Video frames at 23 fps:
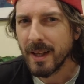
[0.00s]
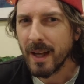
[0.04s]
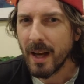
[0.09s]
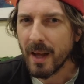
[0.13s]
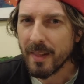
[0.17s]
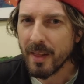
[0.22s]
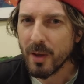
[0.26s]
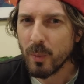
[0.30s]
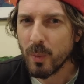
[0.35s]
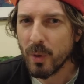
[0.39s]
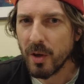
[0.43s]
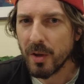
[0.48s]
are
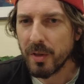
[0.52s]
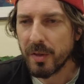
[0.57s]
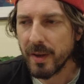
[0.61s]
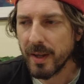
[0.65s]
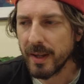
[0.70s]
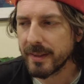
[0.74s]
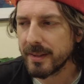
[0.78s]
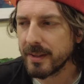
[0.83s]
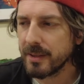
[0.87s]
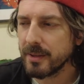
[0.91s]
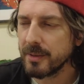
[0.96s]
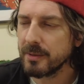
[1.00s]
they worth
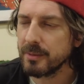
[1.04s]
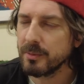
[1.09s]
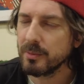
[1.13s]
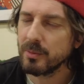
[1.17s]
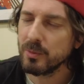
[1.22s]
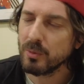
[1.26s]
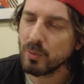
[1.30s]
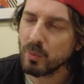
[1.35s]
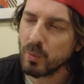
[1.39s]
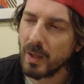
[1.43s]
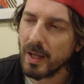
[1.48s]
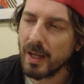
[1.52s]
it?
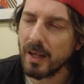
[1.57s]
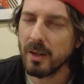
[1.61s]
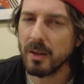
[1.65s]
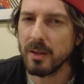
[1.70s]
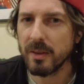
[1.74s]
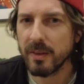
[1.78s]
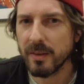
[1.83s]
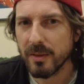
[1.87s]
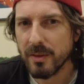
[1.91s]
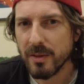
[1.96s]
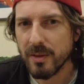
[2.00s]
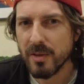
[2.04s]

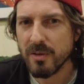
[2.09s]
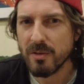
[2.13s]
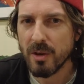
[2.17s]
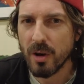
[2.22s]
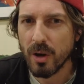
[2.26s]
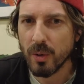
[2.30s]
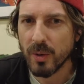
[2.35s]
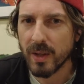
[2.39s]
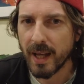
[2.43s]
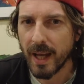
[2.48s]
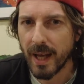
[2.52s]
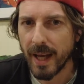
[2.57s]
Well, they're
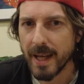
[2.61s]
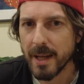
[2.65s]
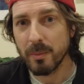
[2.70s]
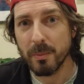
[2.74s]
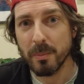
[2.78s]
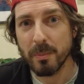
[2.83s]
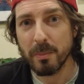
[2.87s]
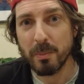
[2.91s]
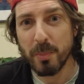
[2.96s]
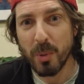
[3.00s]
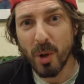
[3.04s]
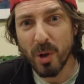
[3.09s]
okay.
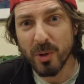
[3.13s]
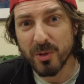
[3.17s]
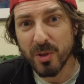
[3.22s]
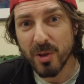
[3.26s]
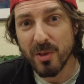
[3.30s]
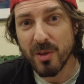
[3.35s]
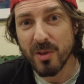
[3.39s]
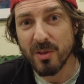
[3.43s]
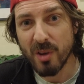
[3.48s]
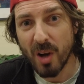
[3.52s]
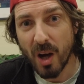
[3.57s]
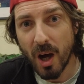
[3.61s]
But
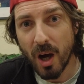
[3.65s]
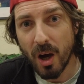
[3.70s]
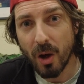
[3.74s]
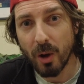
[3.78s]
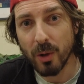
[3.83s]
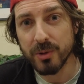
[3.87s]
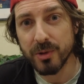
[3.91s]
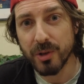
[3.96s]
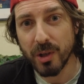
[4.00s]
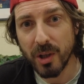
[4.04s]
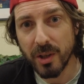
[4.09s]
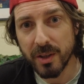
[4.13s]
there are
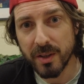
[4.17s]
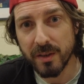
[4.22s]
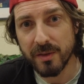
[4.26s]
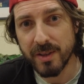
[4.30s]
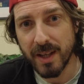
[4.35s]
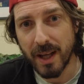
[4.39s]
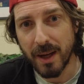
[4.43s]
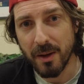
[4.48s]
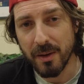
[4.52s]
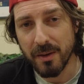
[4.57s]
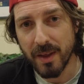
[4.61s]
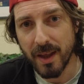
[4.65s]
alternatives
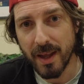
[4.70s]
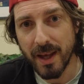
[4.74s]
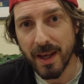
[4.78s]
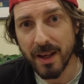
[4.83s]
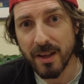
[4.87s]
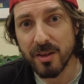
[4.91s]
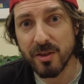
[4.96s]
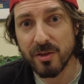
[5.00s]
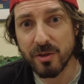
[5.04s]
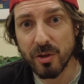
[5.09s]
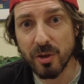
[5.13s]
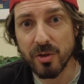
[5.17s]
out
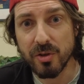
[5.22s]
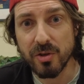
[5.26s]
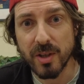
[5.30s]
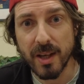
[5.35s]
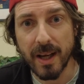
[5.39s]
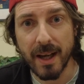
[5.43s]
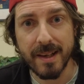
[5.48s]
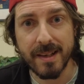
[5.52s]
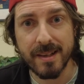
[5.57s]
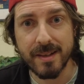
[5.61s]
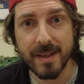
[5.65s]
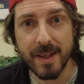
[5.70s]
there, such
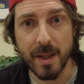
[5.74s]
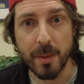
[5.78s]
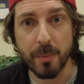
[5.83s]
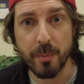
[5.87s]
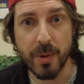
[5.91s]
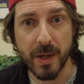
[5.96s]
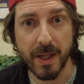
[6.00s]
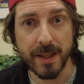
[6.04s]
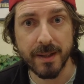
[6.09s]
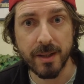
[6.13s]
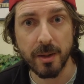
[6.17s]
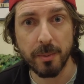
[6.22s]
as the
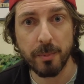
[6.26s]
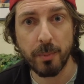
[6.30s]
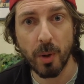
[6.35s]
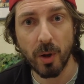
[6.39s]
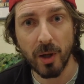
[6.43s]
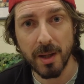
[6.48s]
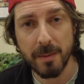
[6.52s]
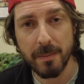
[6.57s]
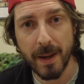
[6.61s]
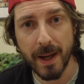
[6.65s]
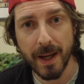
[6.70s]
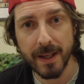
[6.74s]
Predator
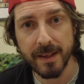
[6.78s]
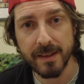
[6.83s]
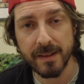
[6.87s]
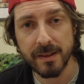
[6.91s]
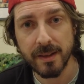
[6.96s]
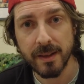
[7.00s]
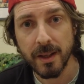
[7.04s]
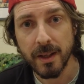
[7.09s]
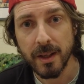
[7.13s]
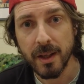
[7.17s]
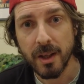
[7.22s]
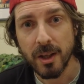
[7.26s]

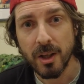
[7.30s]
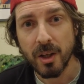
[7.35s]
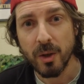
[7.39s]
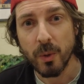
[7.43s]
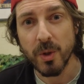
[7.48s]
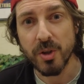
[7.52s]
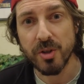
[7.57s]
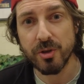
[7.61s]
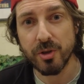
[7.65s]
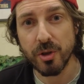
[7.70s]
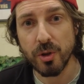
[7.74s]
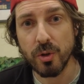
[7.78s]
Polymags,
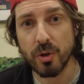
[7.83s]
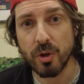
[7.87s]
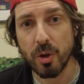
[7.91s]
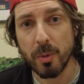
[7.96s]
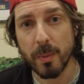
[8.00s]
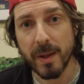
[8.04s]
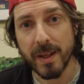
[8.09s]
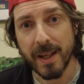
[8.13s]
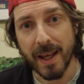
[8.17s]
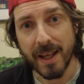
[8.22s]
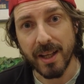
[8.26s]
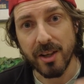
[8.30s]
which do
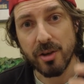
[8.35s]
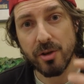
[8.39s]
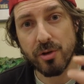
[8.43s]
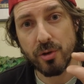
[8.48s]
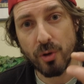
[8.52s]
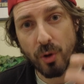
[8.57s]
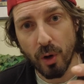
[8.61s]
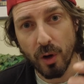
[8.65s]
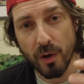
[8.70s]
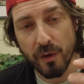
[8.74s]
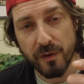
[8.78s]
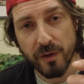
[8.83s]
come in a
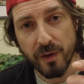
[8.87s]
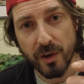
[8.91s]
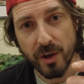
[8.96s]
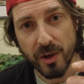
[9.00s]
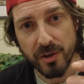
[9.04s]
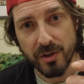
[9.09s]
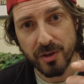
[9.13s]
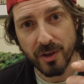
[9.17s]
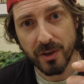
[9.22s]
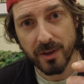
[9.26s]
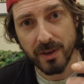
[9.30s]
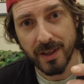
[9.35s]
short
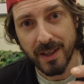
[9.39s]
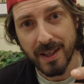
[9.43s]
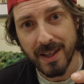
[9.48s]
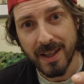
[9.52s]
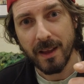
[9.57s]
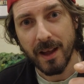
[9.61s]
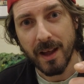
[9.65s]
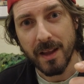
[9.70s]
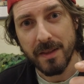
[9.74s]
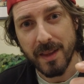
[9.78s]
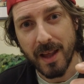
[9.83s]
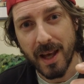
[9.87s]
version,
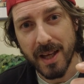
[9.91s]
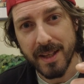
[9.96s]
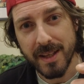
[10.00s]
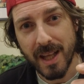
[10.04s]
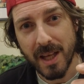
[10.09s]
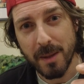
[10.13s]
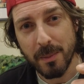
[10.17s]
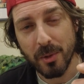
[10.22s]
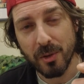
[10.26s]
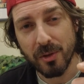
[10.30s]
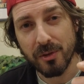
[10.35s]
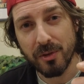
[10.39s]
and that
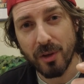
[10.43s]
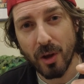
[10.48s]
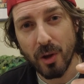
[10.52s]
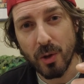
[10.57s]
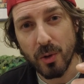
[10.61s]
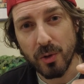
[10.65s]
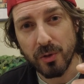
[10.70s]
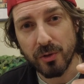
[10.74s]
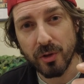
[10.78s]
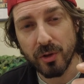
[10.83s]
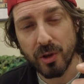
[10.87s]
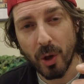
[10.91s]
enables
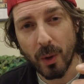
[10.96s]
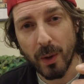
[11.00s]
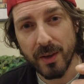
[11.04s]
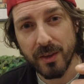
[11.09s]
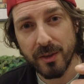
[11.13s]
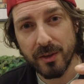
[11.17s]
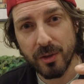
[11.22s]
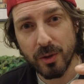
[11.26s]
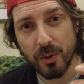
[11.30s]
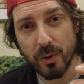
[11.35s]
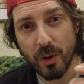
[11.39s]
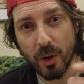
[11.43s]
those to go
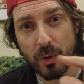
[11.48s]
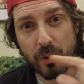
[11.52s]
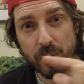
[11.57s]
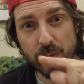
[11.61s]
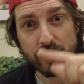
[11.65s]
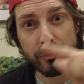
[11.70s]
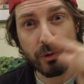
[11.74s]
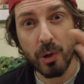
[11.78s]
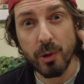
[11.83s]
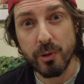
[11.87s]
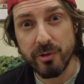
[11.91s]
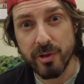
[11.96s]
into those
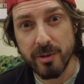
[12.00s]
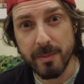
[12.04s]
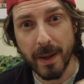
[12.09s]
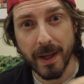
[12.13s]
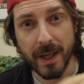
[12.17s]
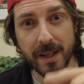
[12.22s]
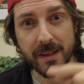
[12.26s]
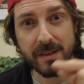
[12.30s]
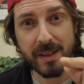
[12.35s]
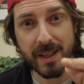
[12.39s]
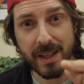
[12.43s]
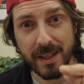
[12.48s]
rotary
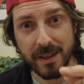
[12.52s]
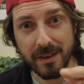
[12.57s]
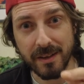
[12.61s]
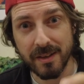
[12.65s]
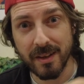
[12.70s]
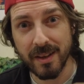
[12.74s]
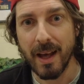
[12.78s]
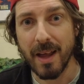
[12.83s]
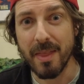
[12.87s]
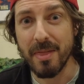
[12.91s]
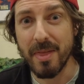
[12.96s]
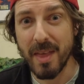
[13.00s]

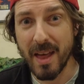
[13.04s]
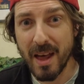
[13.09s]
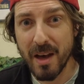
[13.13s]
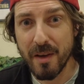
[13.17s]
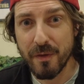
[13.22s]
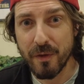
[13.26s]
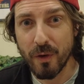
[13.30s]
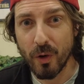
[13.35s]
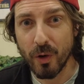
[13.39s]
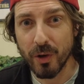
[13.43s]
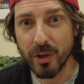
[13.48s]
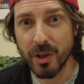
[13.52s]
magazines, and
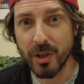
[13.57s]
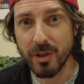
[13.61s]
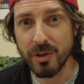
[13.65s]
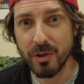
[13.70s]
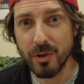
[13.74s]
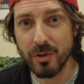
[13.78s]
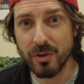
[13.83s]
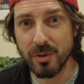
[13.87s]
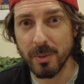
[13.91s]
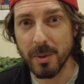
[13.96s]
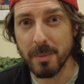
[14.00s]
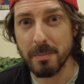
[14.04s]
therefore you can
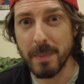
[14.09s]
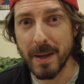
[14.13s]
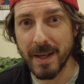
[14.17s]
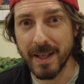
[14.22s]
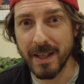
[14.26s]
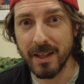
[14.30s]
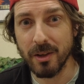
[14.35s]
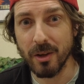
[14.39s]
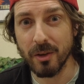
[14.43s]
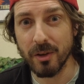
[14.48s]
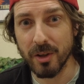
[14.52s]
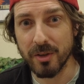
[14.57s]
use them in
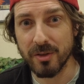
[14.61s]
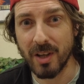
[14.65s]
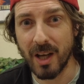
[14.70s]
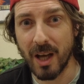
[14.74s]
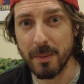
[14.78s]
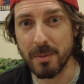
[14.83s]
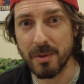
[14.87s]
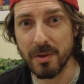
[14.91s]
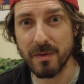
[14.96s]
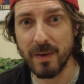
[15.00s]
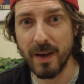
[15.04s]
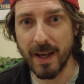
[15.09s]
many other
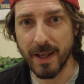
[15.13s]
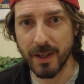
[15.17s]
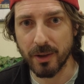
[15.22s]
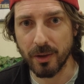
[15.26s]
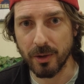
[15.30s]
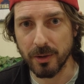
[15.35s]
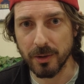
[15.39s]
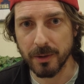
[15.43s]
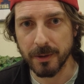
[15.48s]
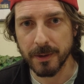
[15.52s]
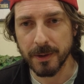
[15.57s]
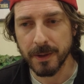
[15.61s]
types of
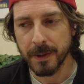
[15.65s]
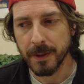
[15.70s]
airgun.